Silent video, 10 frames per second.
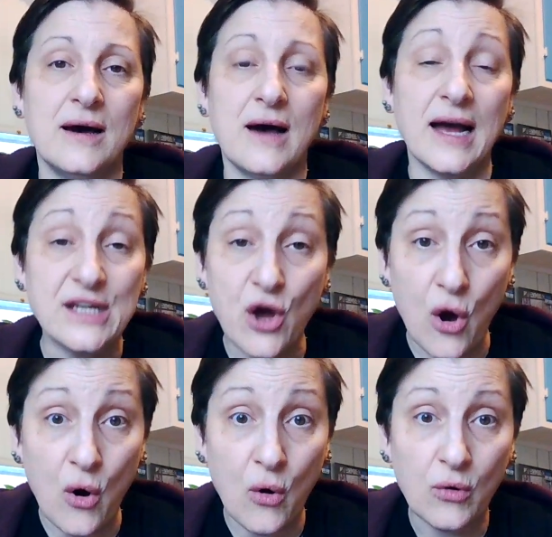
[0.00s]
I
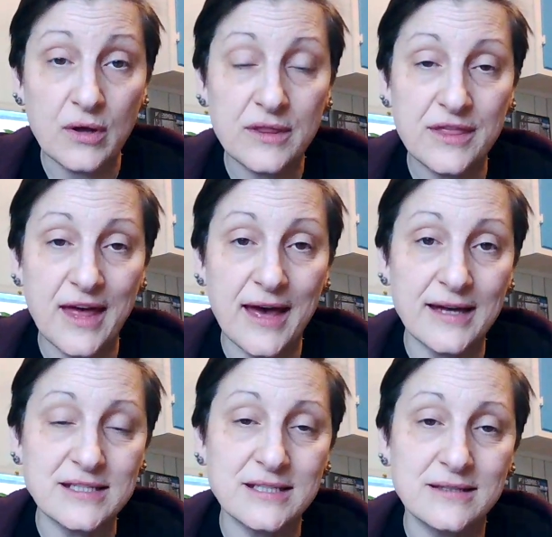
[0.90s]
know
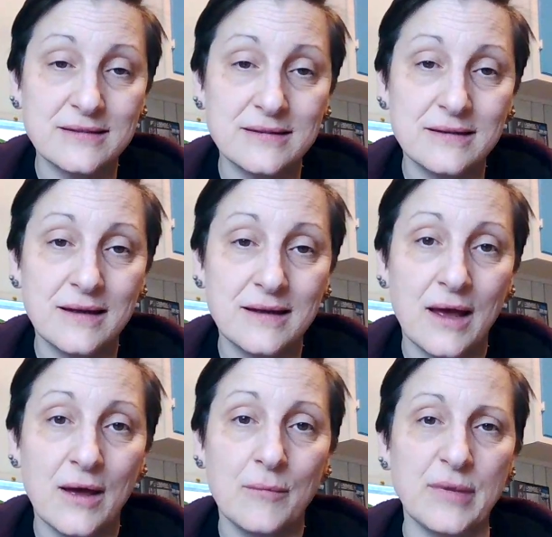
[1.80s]
that
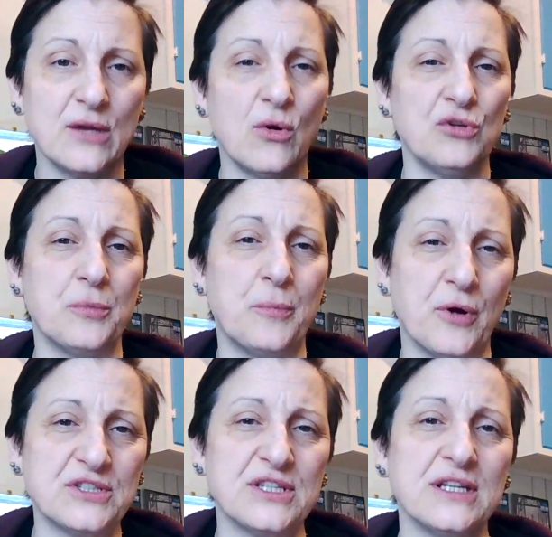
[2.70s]
being an older
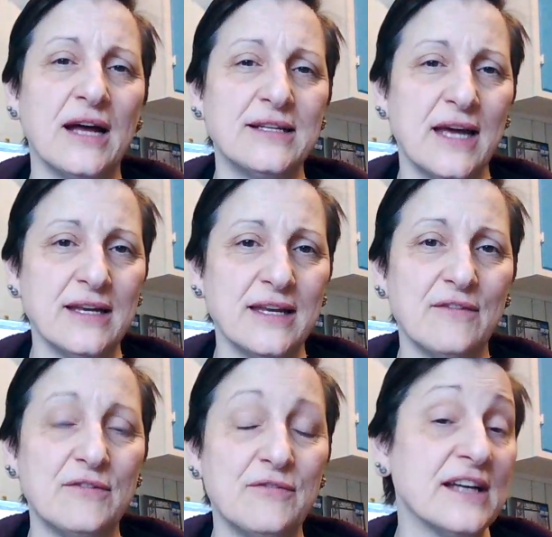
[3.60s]
person, I tend to
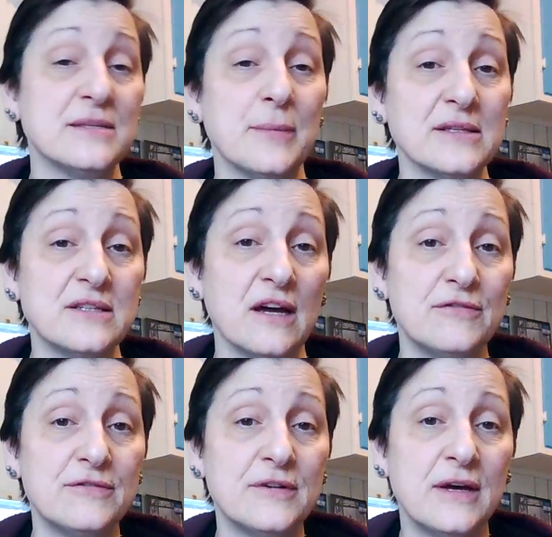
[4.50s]
give advice about
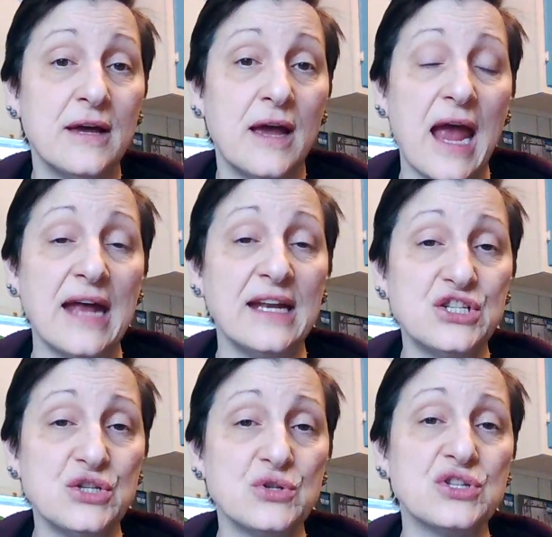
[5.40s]
stuff. And it's
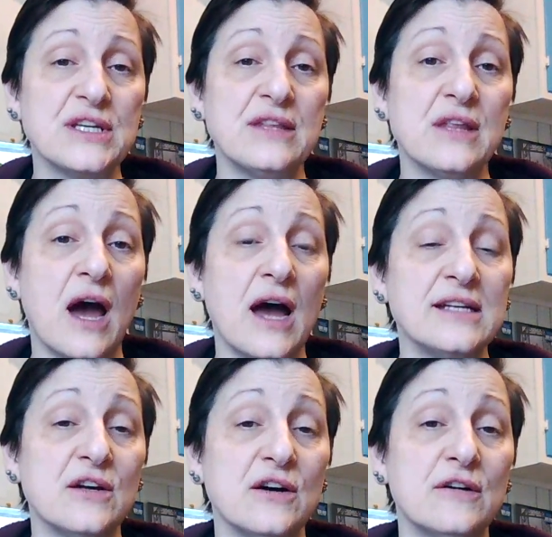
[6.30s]
usually in the
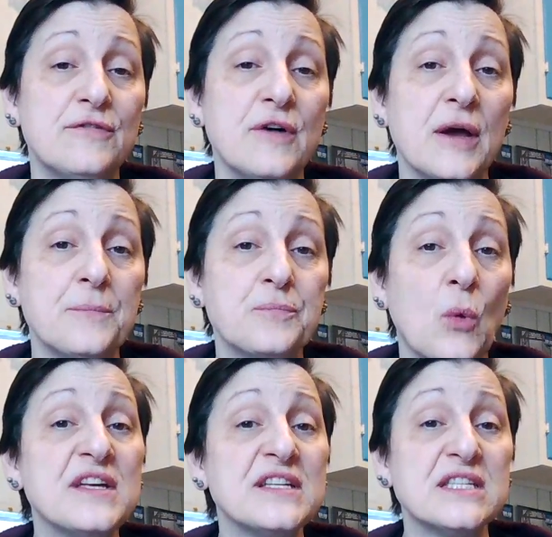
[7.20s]
guise of, well,
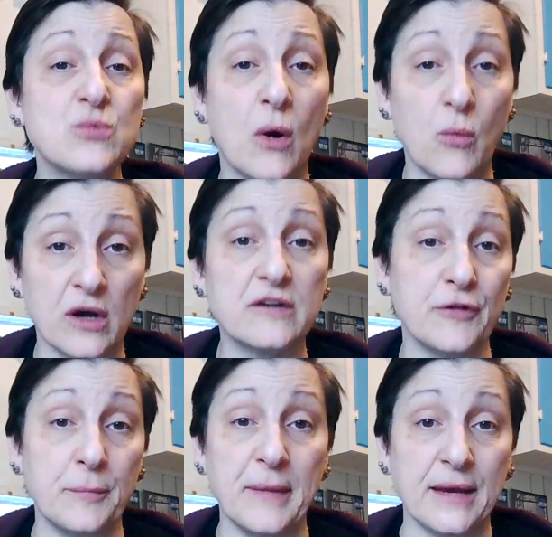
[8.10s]
this is what worked
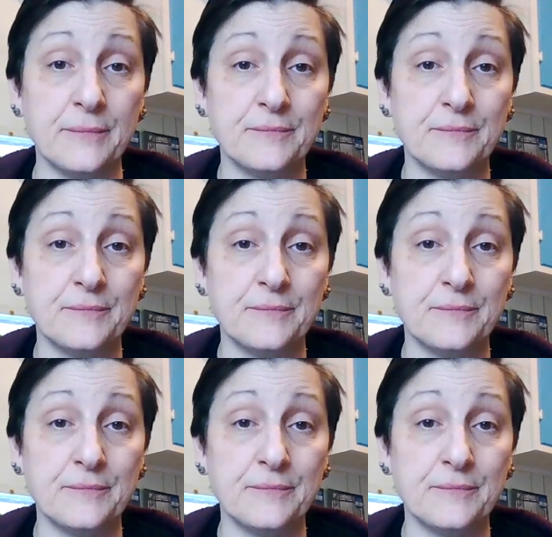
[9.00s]
for me.